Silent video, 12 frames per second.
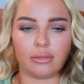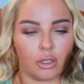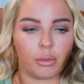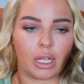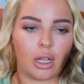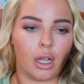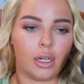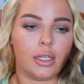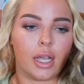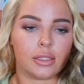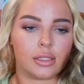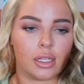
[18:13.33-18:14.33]
Oh my God,
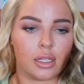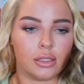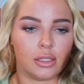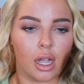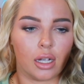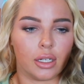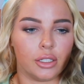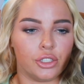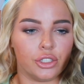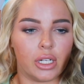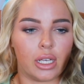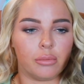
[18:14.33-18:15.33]
yes to the DACA
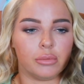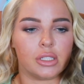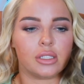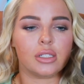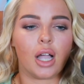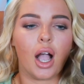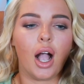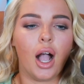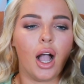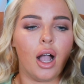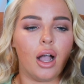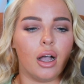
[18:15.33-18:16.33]
dream.
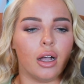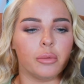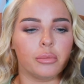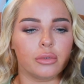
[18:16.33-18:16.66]
Stop.